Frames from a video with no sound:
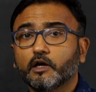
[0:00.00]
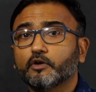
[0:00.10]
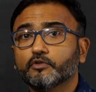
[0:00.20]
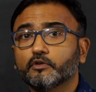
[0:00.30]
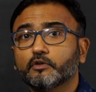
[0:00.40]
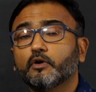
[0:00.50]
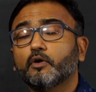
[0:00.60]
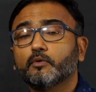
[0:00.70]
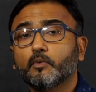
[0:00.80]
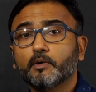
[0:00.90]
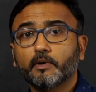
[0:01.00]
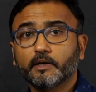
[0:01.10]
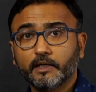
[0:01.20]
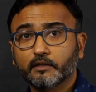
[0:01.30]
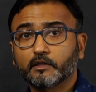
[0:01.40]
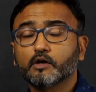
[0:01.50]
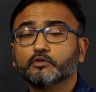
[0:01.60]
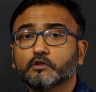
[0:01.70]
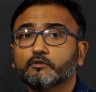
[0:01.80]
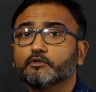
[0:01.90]
thousandth or one by eight
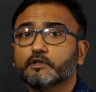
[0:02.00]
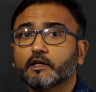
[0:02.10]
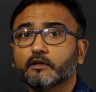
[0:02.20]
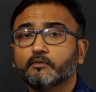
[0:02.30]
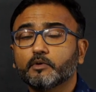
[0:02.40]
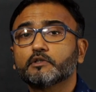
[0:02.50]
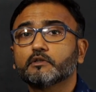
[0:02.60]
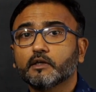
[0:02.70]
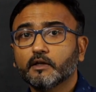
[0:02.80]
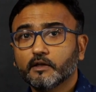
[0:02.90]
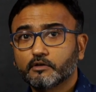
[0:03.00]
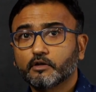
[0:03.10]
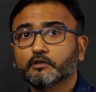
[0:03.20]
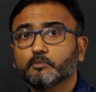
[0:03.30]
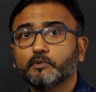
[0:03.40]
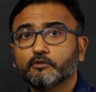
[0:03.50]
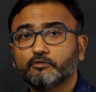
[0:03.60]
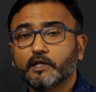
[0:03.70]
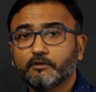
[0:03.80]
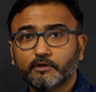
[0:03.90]
thousandth of a second, which is, trust me, a
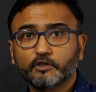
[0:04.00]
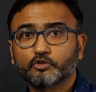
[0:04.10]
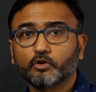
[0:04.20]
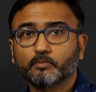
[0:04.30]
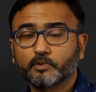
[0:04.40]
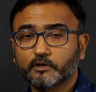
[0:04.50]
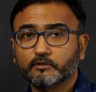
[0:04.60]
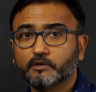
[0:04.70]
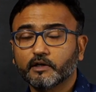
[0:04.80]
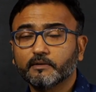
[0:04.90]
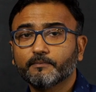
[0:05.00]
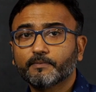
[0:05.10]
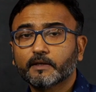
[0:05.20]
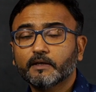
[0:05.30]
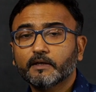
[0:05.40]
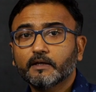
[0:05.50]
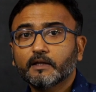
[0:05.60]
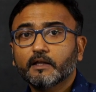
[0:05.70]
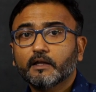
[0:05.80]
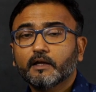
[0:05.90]
very, very short period of time,
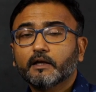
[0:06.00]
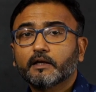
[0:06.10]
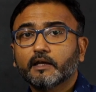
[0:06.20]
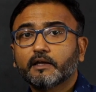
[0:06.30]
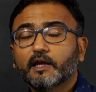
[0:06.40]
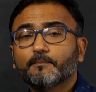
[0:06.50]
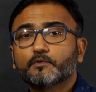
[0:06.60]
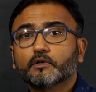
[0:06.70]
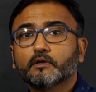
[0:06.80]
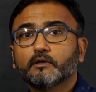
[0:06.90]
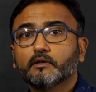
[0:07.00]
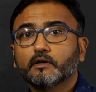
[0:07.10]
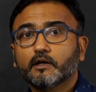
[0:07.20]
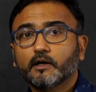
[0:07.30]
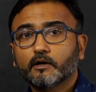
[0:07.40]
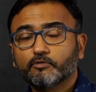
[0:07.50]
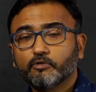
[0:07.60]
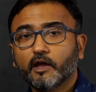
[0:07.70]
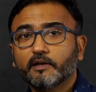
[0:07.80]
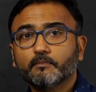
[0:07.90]
can capture a
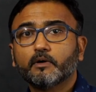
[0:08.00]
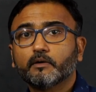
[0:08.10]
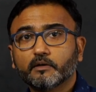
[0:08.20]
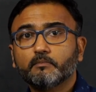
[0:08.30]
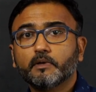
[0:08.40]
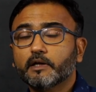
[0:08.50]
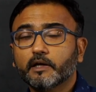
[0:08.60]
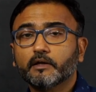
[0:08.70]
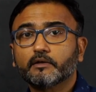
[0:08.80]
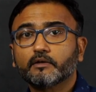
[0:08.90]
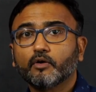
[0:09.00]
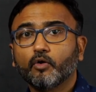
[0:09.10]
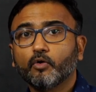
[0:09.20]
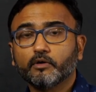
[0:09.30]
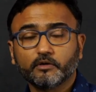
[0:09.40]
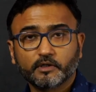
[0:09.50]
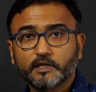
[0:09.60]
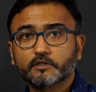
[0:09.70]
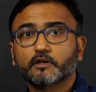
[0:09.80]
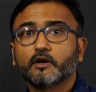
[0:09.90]
flying bird in midair or a
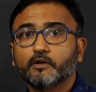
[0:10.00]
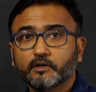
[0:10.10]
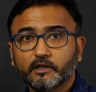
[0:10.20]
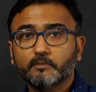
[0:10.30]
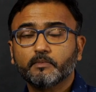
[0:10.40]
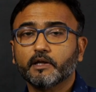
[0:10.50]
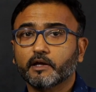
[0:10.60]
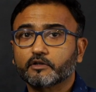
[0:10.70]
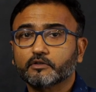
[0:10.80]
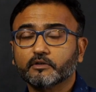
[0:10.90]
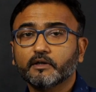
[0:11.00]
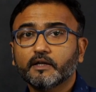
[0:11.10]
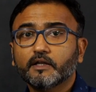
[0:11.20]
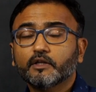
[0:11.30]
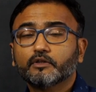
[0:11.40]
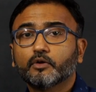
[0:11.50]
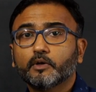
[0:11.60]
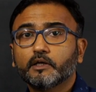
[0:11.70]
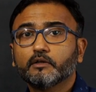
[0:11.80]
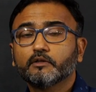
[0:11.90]
race car in mid-action.
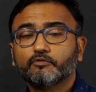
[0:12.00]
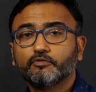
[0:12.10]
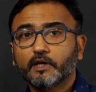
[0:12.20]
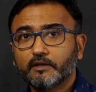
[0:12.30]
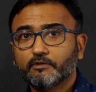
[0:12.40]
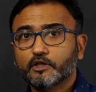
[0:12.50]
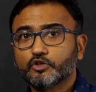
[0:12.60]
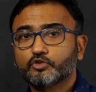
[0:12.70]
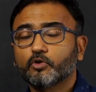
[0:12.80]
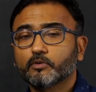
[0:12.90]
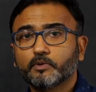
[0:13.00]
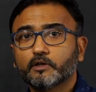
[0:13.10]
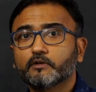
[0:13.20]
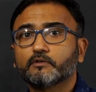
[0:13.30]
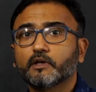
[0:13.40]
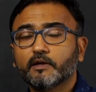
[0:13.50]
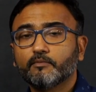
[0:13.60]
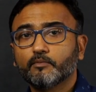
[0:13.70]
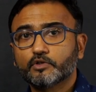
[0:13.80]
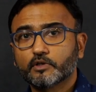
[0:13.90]
So it is a very, very short period of
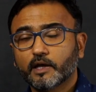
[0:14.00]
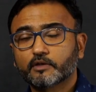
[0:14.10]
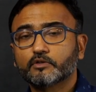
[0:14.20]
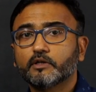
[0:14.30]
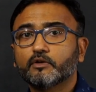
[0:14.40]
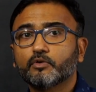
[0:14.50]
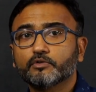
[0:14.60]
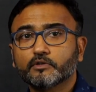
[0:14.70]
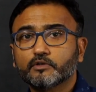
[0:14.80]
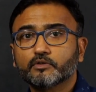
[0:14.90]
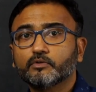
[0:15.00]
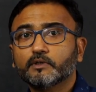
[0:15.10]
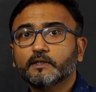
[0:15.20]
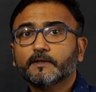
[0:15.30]
time which actually goes into